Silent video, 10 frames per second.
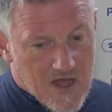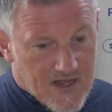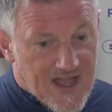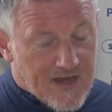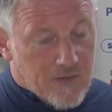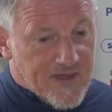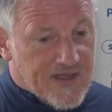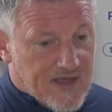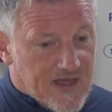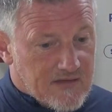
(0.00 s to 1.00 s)
Yeah, a little
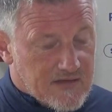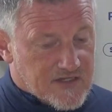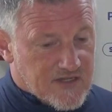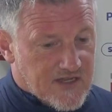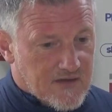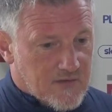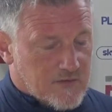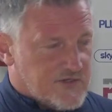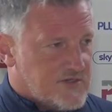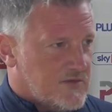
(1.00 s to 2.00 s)
bit, yeah. Listen, he
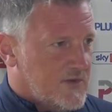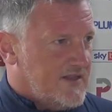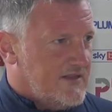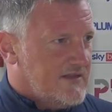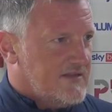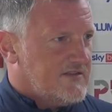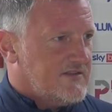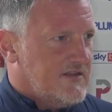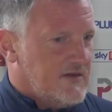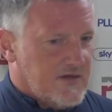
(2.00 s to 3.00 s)
wants us to win.
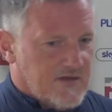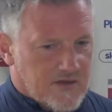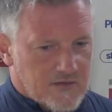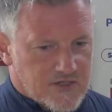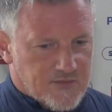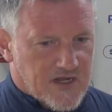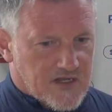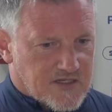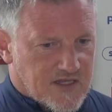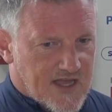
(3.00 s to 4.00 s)
That's, you know, he wished me
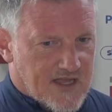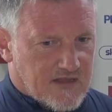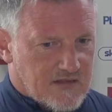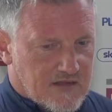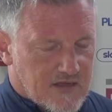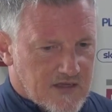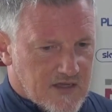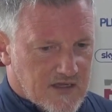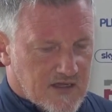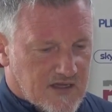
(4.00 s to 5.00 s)
luck today, and
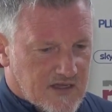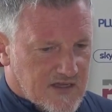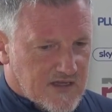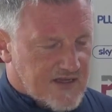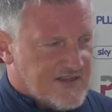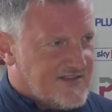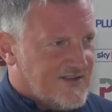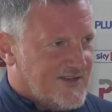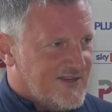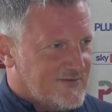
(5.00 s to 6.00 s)
it's
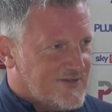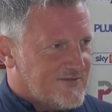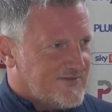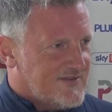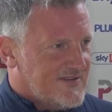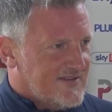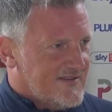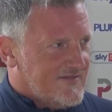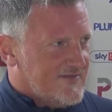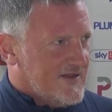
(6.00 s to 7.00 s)
not, you don't just,
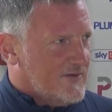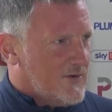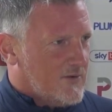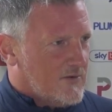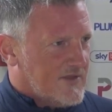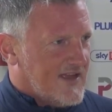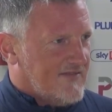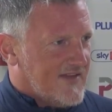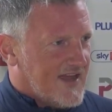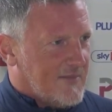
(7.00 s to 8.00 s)
you know, go on all day
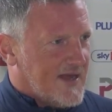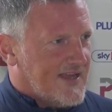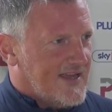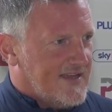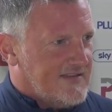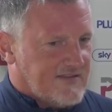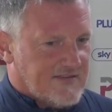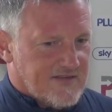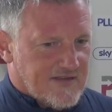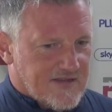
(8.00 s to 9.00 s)
and forget about it.
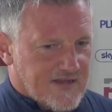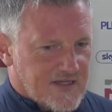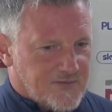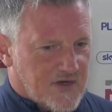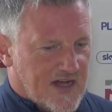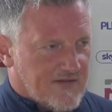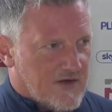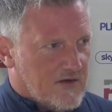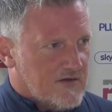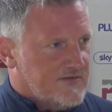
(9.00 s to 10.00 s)
He's put out a
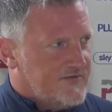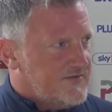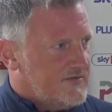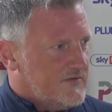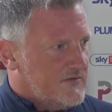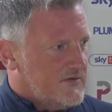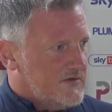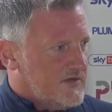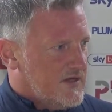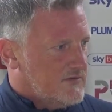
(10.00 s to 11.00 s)
lot of,
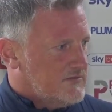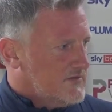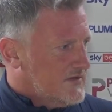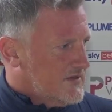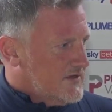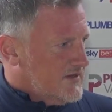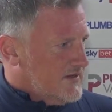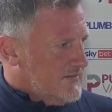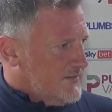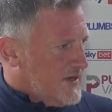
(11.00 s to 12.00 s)
you
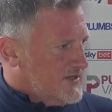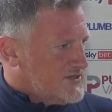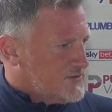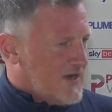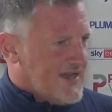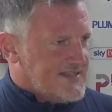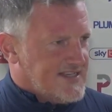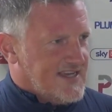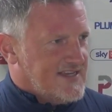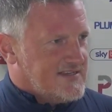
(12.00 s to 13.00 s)
know, blood, sweat,
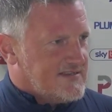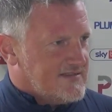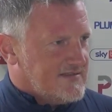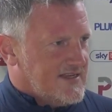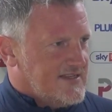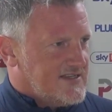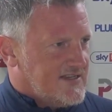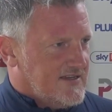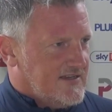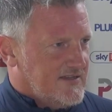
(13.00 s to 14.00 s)
tears
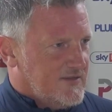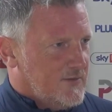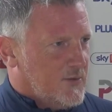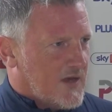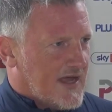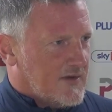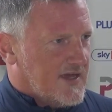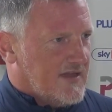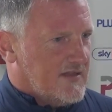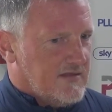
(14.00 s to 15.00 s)
into Newport
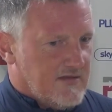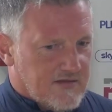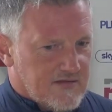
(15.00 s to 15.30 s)
County, and